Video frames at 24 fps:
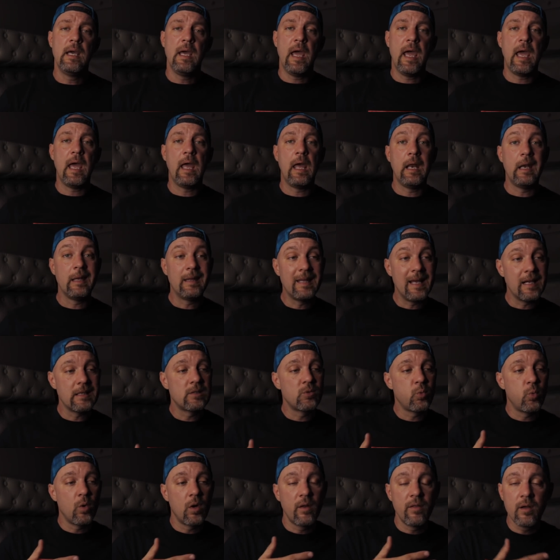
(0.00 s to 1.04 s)
And
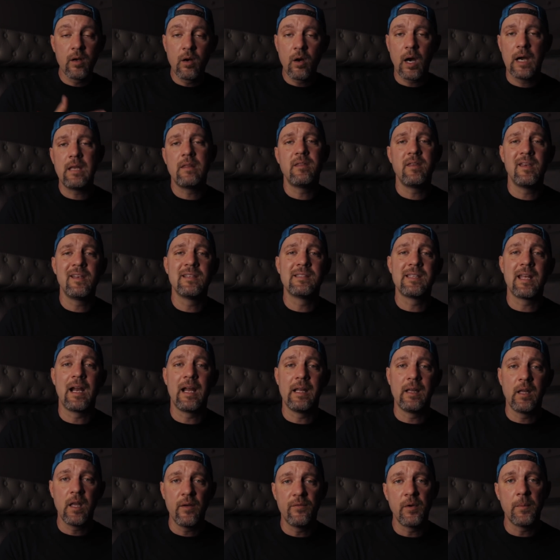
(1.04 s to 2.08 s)
that's one of the great things that I
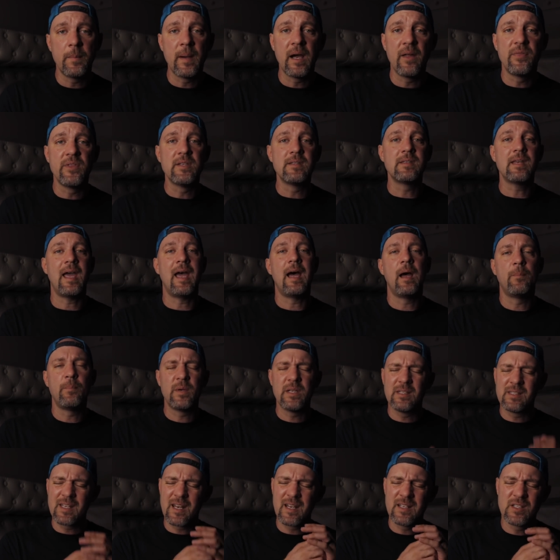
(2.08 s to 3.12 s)
love about this app
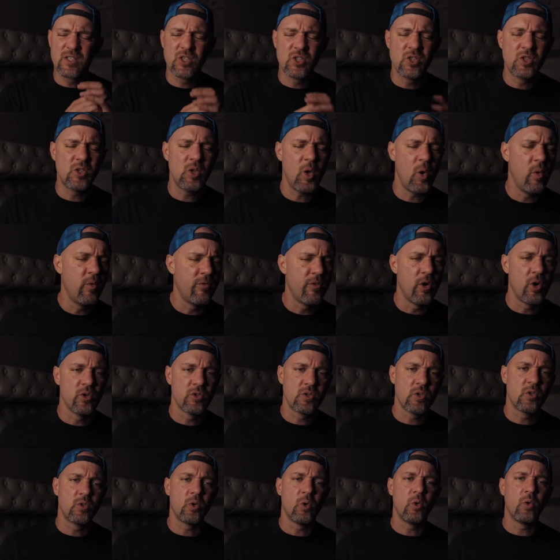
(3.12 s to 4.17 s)
is that it's so
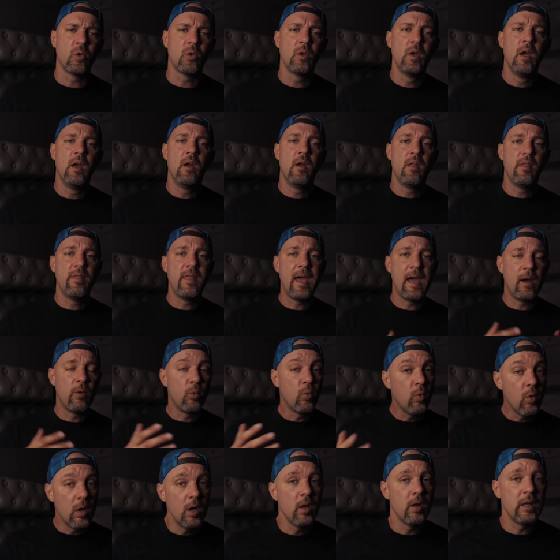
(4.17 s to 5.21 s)
versatile that
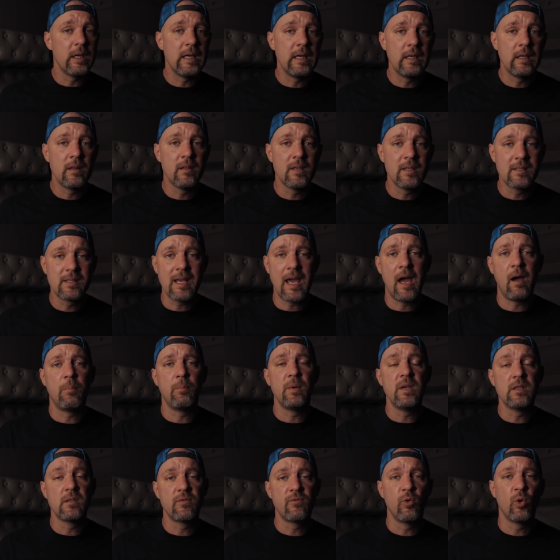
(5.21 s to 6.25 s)
really this app
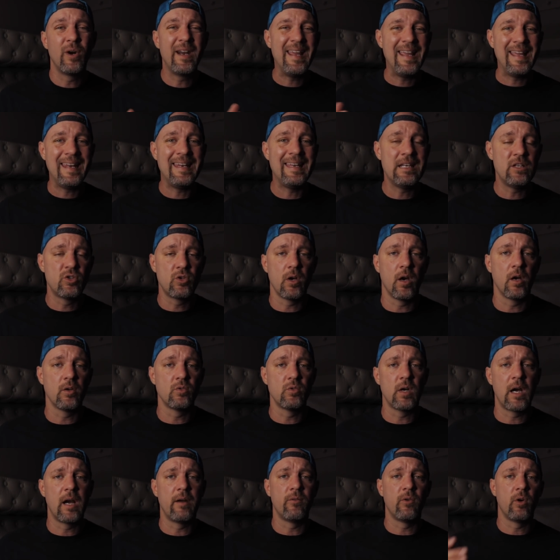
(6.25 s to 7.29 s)
is for any truck
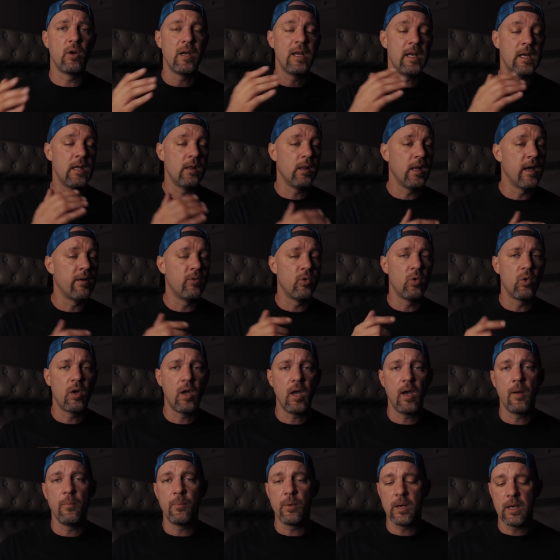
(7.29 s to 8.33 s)
driver, any level,
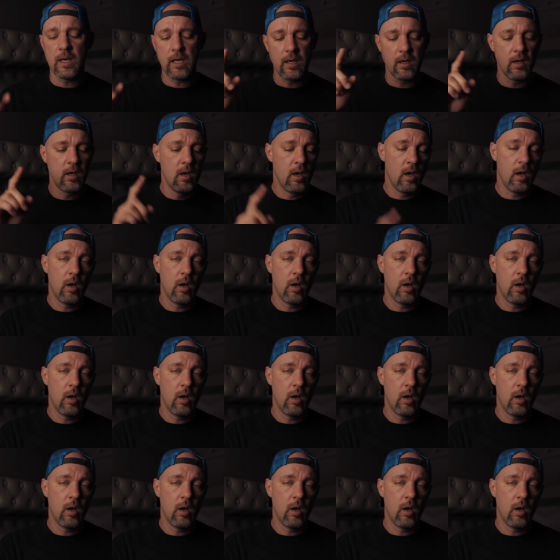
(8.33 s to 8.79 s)
company,